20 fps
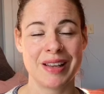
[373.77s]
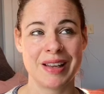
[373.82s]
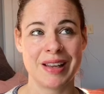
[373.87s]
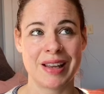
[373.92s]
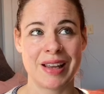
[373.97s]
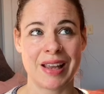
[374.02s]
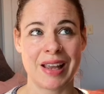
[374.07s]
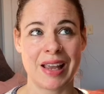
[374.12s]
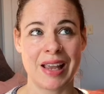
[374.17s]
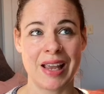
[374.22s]

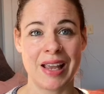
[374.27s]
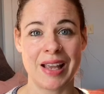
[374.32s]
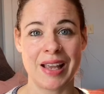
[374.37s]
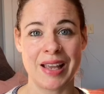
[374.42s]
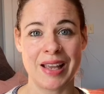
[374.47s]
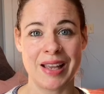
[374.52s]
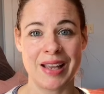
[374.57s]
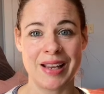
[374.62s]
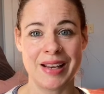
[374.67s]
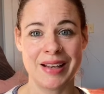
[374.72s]

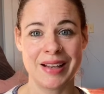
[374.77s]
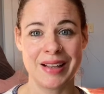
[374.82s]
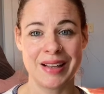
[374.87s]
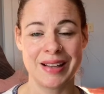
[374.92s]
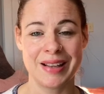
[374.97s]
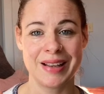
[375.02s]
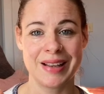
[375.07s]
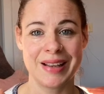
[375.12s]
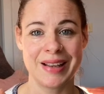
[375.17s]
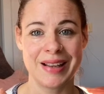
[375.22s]
and
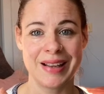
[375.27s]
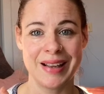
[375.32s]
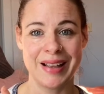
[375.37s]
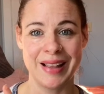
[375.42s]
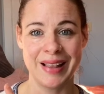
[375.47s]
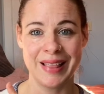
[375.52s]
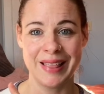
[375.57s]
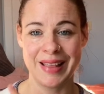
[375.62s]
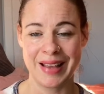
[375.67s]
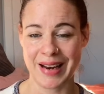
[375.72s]

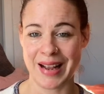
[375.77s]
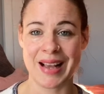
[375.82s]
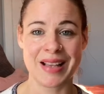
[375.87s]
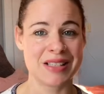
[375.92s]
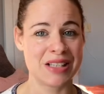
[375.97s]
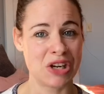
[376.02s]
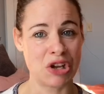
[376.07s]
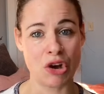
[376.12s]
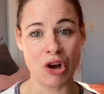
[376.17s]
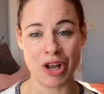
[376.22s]
that hasn't
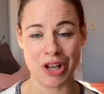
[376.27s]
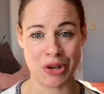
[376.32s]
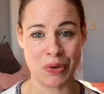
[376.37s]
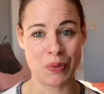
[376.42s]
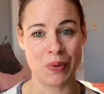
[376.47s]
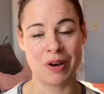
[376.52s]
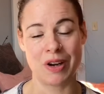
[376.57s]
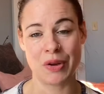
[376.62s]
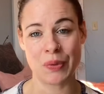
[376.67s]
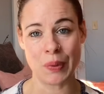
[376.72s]
got you where
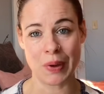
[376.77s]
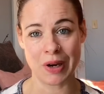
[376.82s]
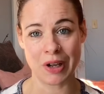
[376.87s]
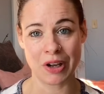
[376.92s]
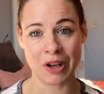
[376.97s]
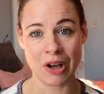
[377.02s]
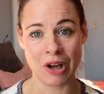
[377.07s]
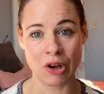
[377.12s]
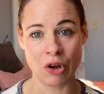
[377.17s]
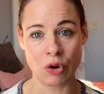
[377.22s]
you want to
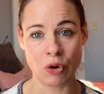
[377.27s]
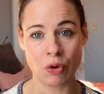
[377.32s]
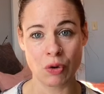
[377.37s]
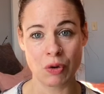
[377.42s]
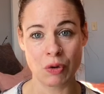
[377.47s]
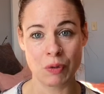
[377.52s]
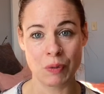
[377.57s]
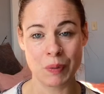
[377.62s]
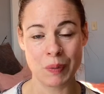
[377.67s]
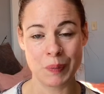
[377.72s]
go,
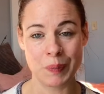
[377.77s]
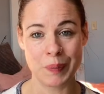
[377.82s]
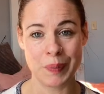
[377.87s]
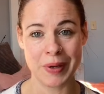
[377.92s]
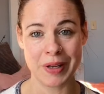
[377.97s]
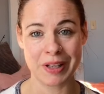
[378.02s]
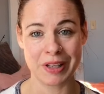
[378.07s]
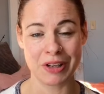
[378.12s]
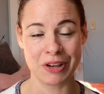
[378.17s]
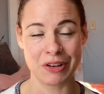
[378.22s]
but
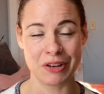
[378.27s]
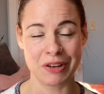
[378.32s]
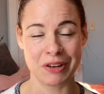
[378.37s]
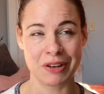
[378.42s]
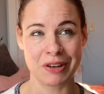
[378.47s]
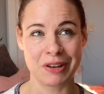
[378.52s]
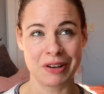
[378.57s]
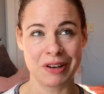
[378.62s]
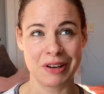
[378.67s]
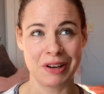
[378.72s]
you're
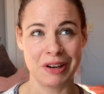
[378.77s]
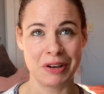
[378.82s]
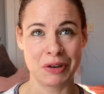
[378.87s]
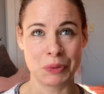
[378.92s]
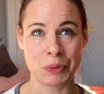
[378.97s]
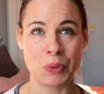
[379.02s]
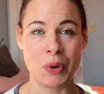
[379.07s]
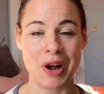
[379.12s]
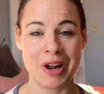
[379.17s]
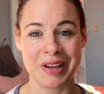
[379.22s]

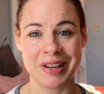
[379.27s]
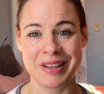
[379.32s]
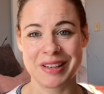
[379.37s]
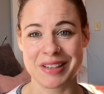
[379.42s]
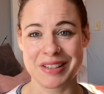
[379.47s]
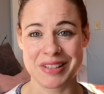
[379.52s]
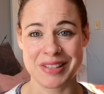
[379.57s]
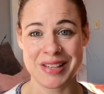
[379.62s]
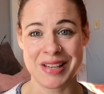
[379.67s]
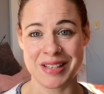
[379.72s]
wanting to
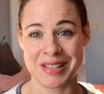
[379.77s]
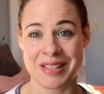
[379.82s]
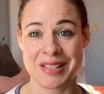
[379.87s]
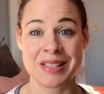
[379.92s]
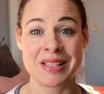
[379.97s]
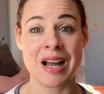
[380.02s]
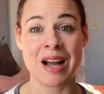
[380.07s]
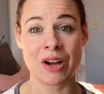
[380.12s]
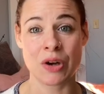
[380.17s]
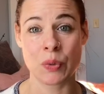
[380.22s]
stay
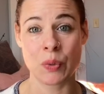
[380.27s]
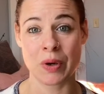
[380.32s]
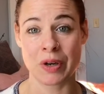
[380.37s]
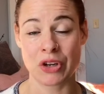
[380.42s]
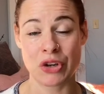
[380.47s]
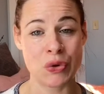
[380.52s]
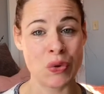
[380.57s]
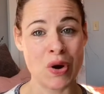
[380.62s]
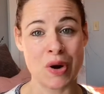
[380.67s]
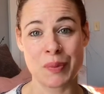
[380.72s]
stuck where you
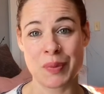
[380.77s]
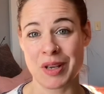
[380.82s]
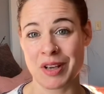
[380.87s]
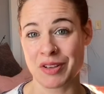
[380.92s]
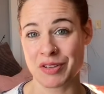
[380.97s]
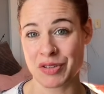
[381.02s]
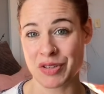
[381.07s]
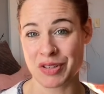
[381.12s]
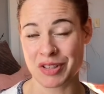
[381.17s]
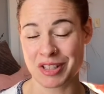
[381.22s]
are because
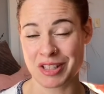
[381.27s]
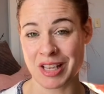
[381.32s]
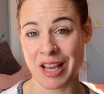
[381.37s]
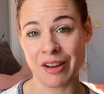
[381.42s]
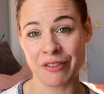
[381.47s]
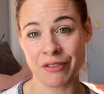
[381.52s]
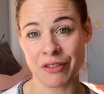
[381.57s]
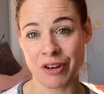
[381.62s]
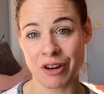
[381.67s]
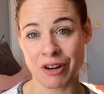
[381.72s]
it's
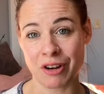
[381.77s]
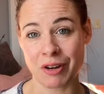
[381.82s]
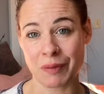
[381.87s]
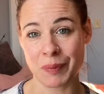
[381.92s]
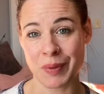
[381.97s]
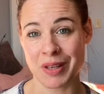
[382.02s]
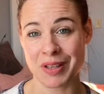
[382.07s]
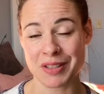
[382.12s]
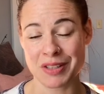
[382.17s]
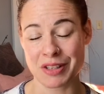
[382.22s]
safer,
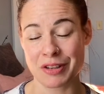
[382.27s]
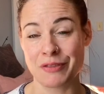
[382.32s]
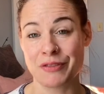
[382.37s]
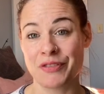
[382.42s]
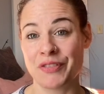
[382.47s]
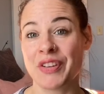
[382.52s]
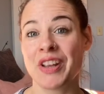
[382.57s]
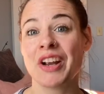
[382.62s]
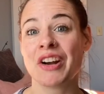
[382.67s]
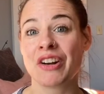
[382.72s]
because the
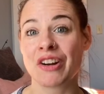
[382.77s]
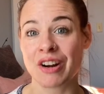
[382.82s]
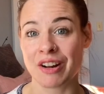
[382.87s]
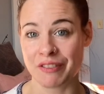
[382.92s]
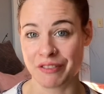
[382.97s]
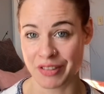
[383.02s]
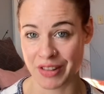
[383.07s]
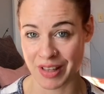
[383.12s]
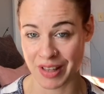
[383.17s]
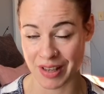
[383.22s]
fear of
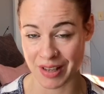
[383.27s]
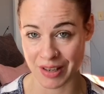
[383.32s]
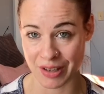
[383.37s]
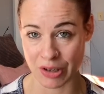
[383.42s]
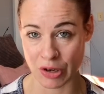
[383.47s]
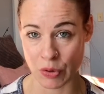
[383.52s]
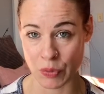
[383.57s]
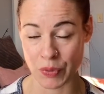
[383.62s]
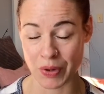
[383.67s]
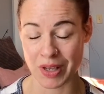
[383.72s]
the
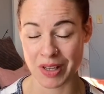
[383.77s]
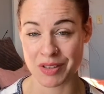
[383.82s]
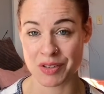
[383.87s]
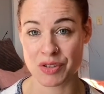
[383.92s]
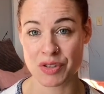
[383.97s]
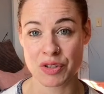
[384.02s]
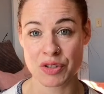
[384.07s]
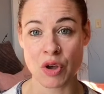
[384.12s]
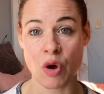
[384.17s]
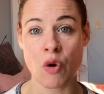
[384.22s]
unknown is
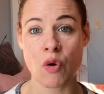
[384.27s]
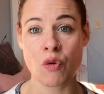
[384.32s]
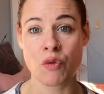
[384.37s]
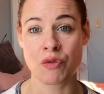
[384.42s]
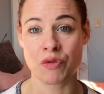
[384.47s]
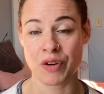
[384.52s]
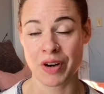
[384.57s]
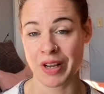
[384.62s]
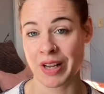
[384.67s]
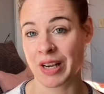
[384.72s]
so
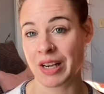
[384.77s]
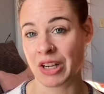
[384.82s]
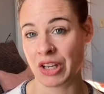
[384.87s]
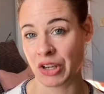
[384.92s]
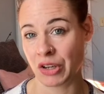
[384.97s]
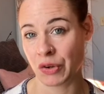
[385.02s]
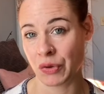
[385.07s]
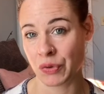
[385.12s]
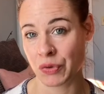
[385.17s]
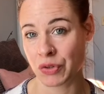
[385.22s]
freaking
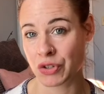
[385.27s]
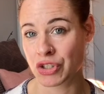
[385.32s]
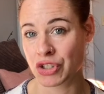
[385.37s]
huge.